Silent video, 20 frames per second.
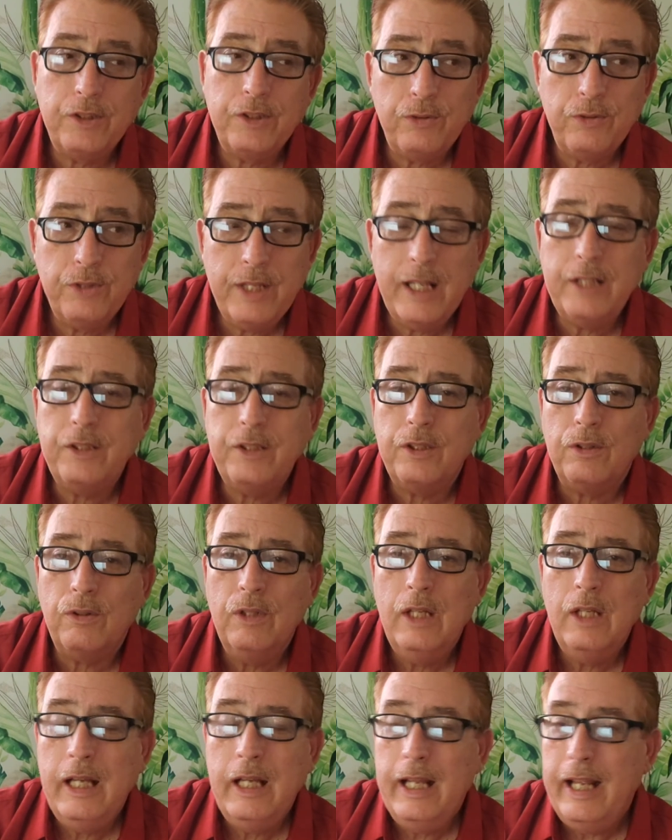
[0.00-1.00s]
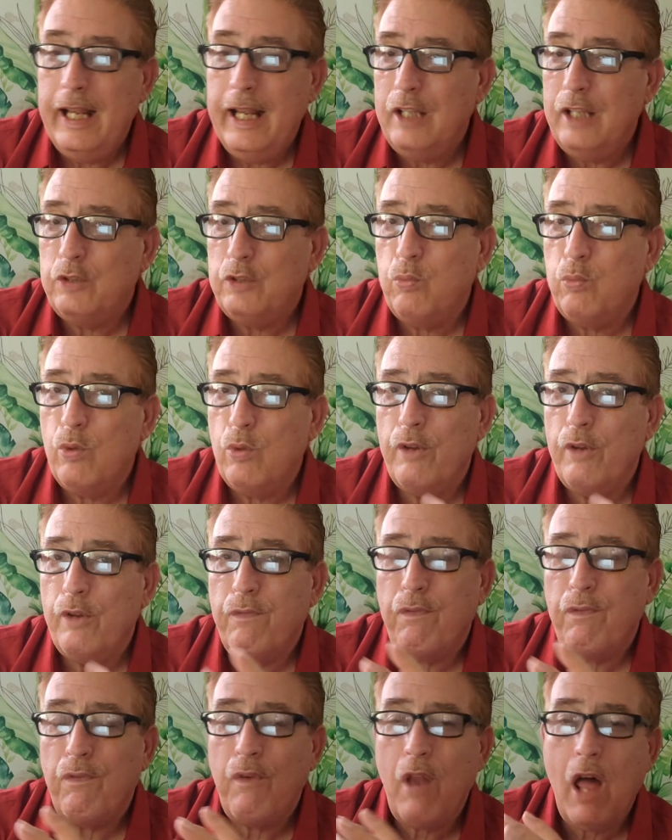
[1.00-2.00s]
So dental, it's worth
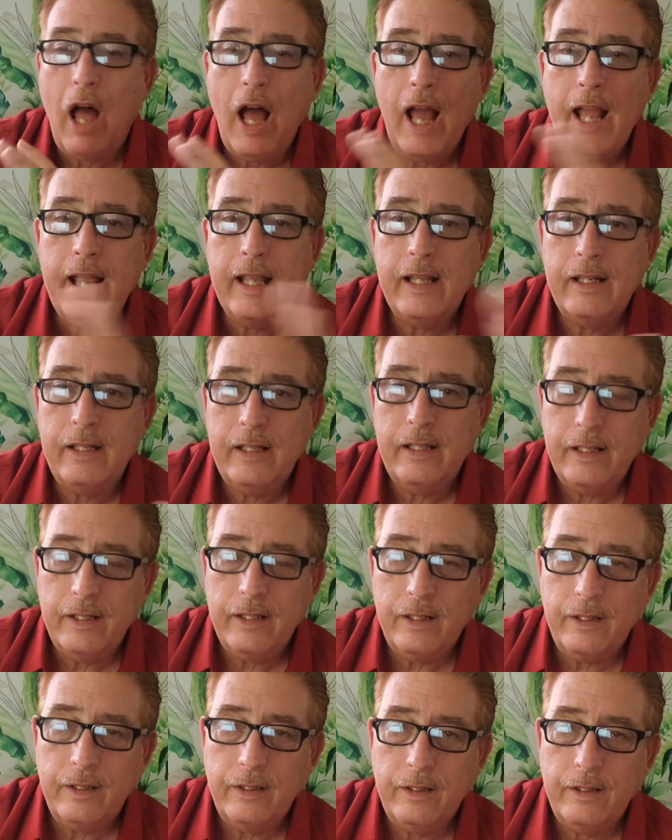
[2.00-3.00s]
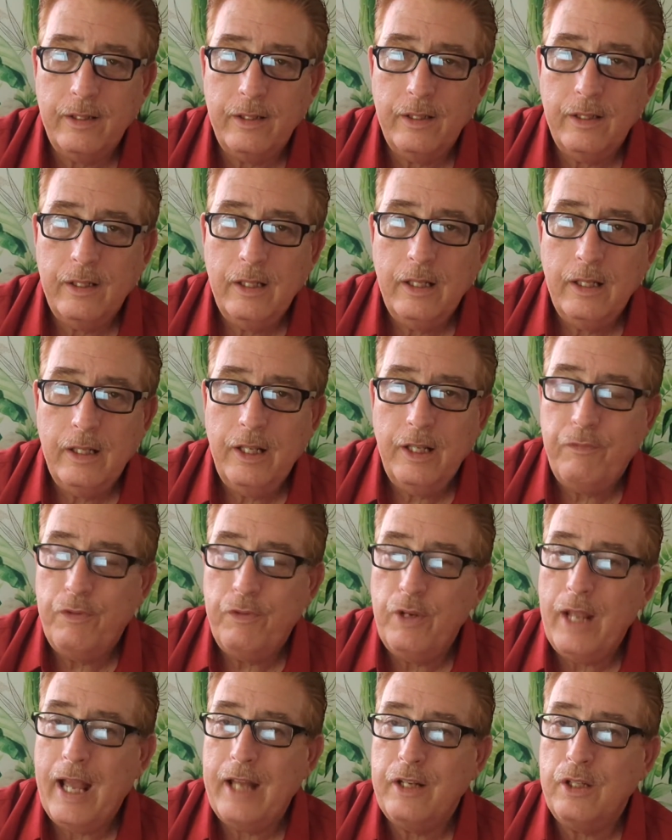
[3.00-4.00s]
flying here if
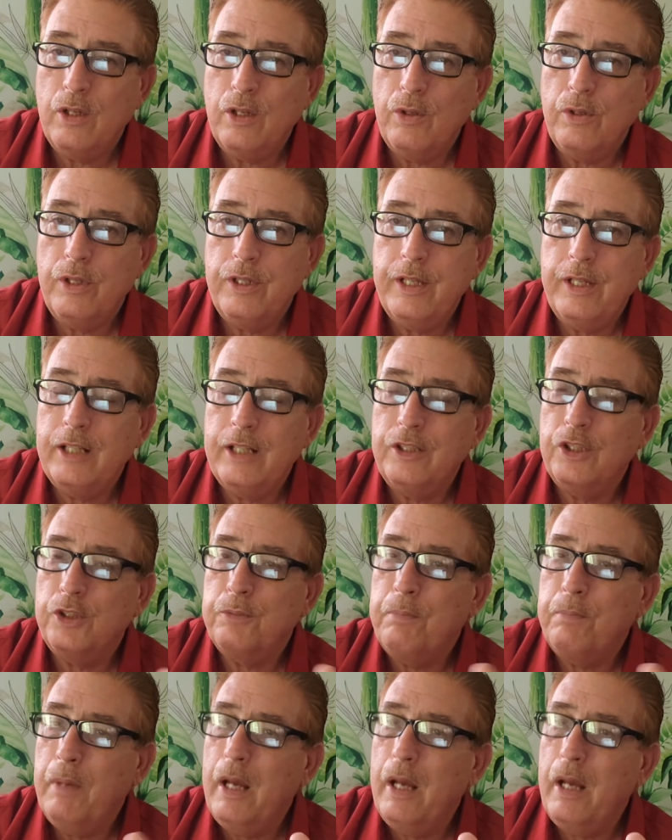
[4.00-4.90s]
you had to go to a dentist.